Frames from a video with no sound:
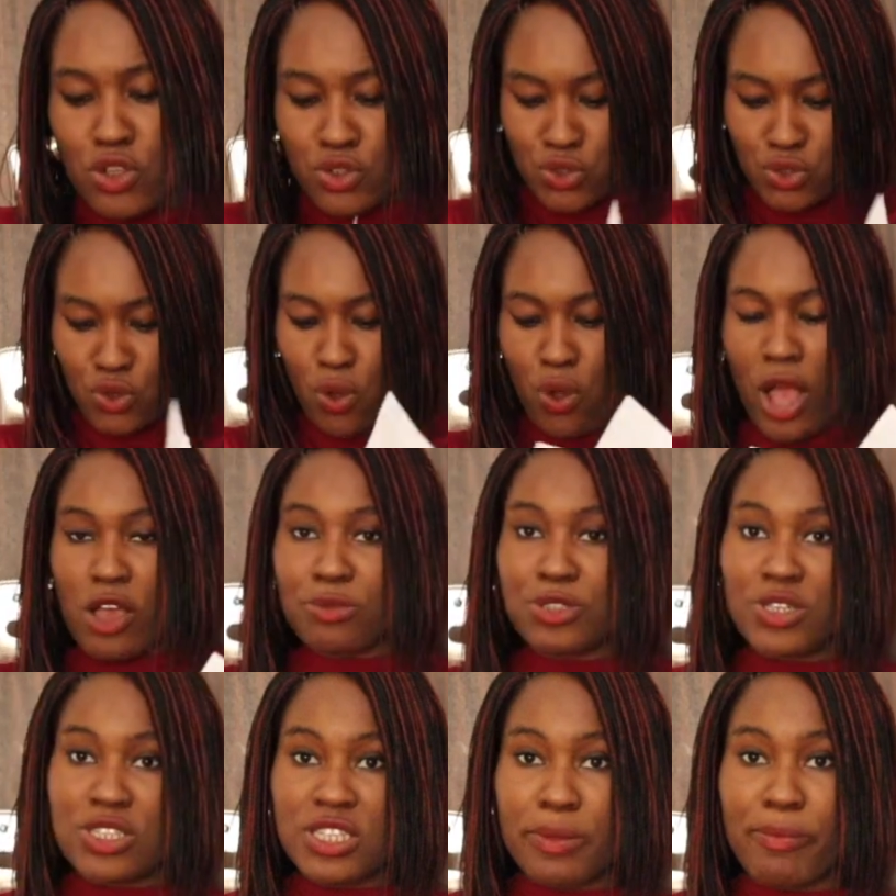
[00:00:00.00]
So I'll
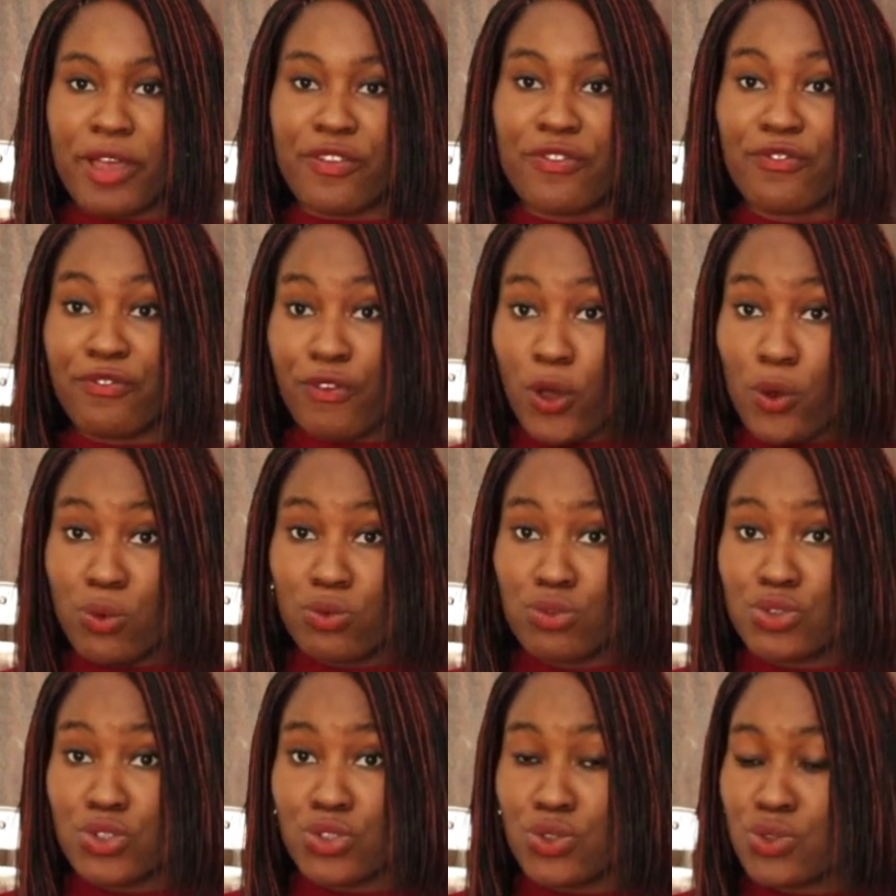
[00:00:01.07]
be using my
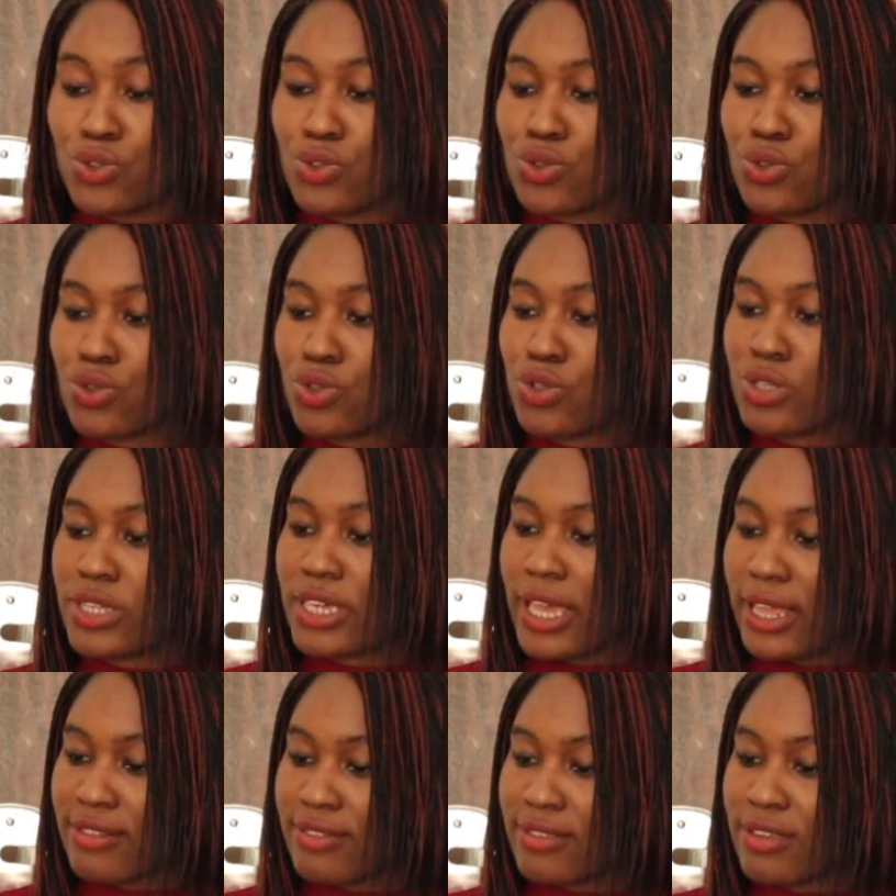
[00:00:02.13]
phone to
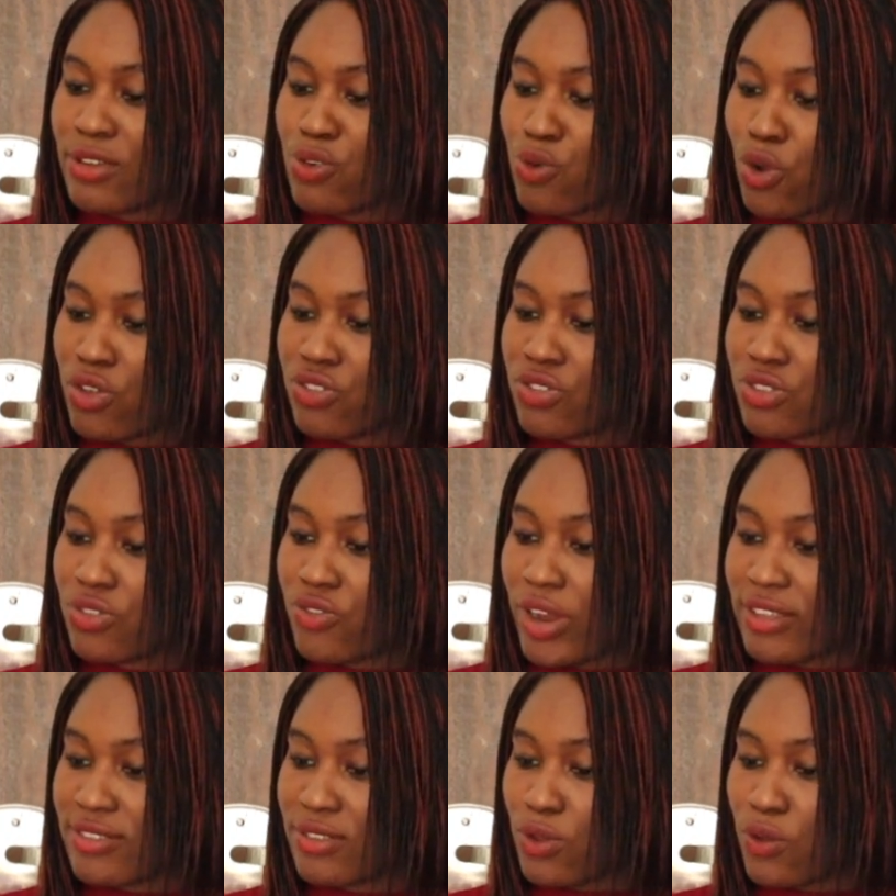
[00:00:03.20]
get across the
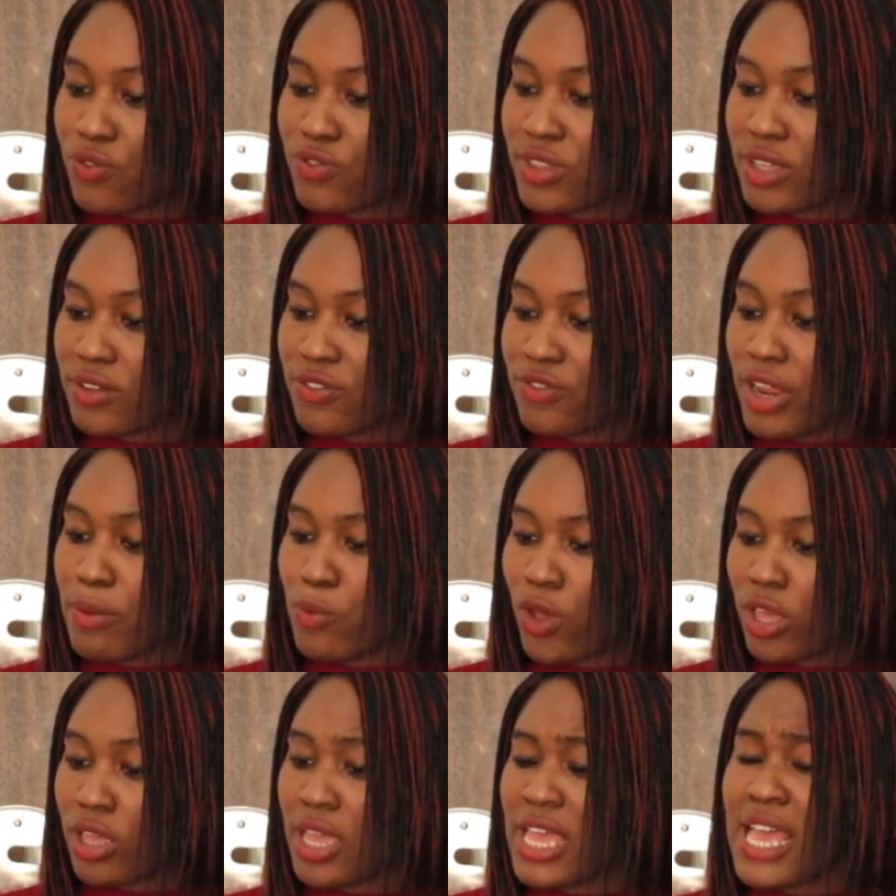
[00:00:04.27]
rest of the
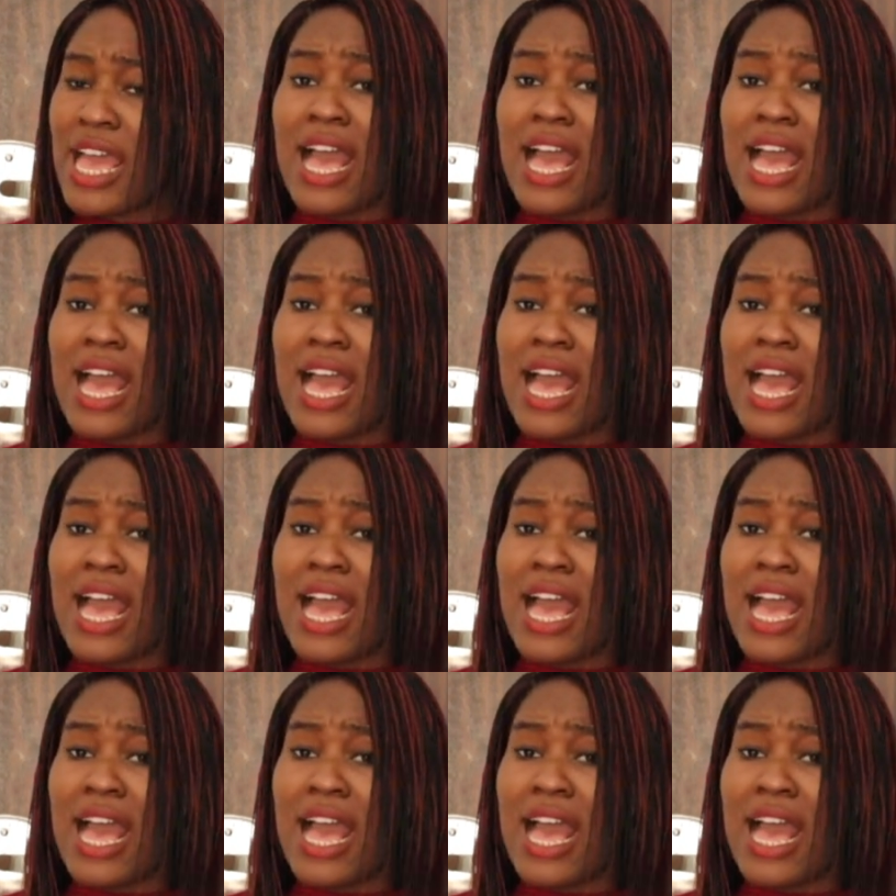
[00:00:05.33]
framework.